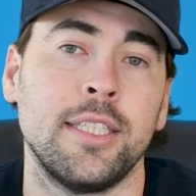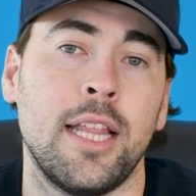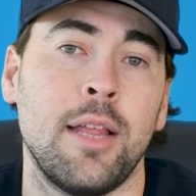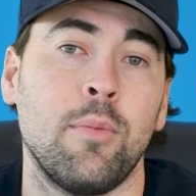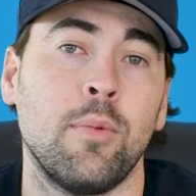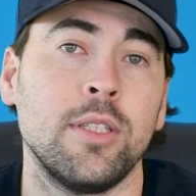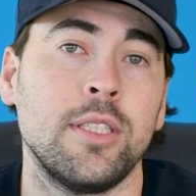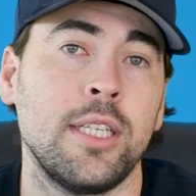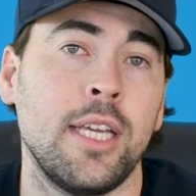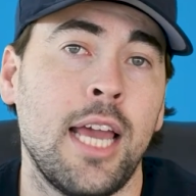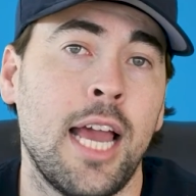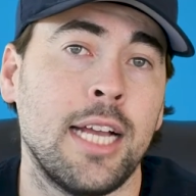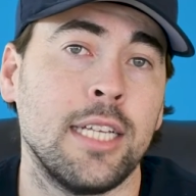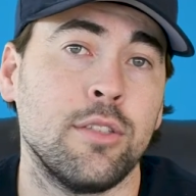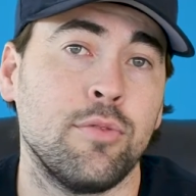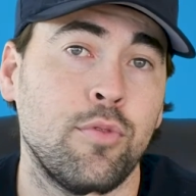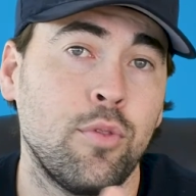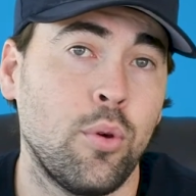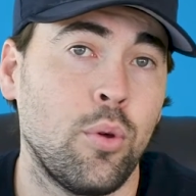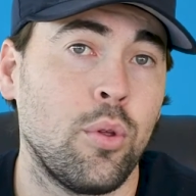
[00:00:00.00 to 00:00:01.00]
And then once he has
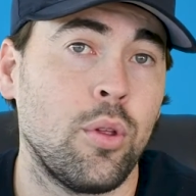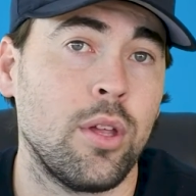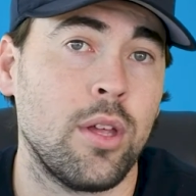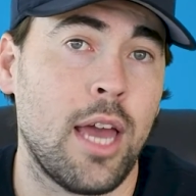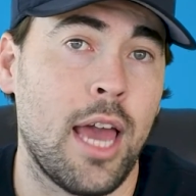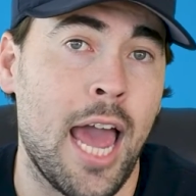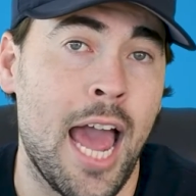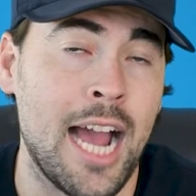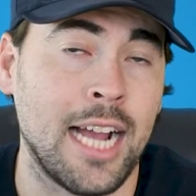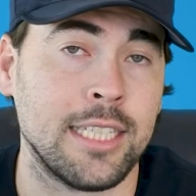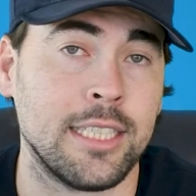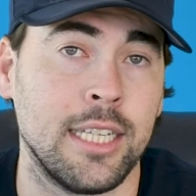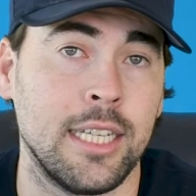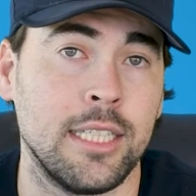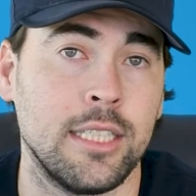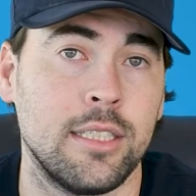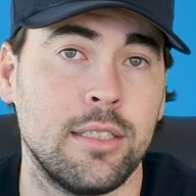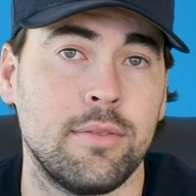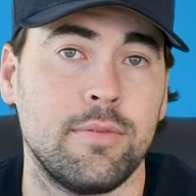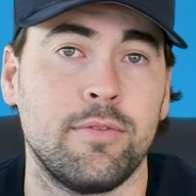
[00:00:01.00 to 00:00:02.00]
full
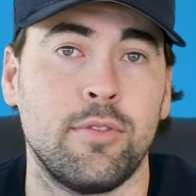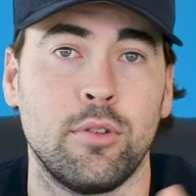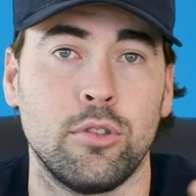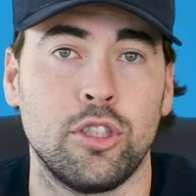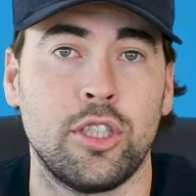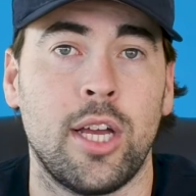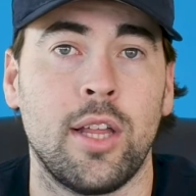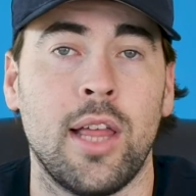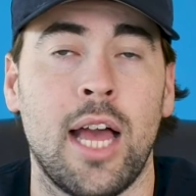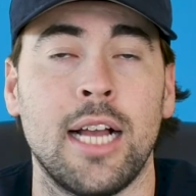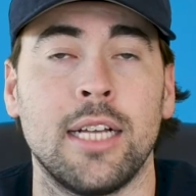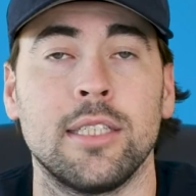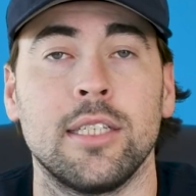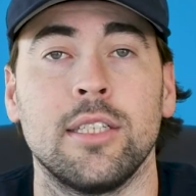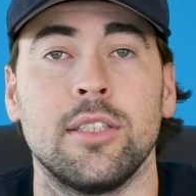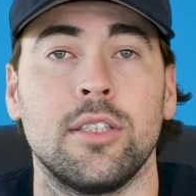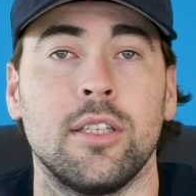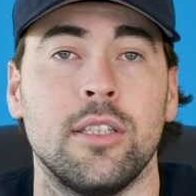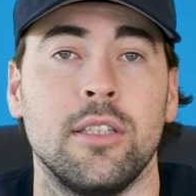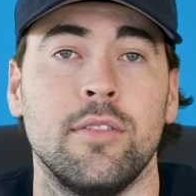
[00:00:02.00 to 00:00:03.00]
shell
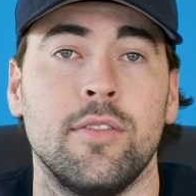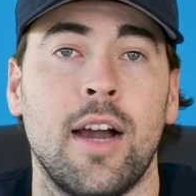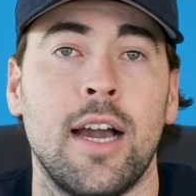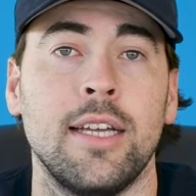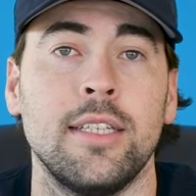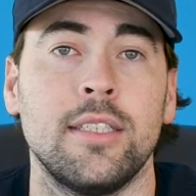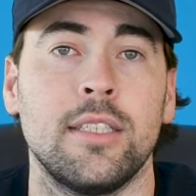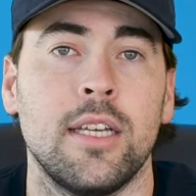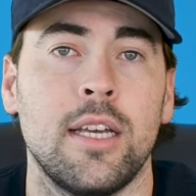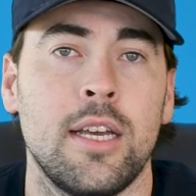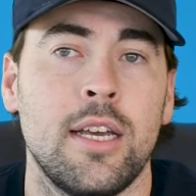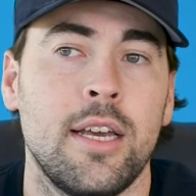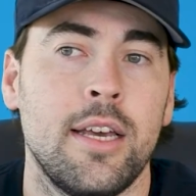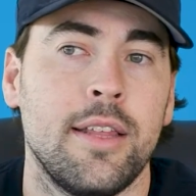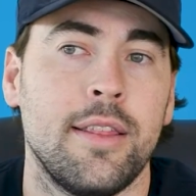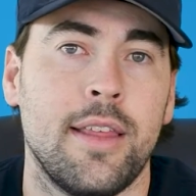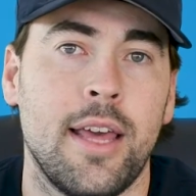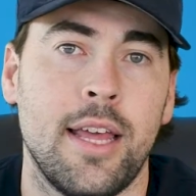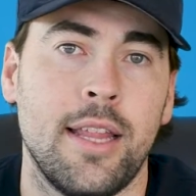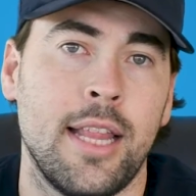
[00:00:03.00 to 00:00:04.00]
access to the device,
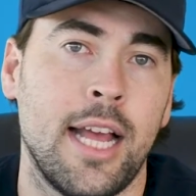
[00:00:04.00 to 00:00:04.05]
then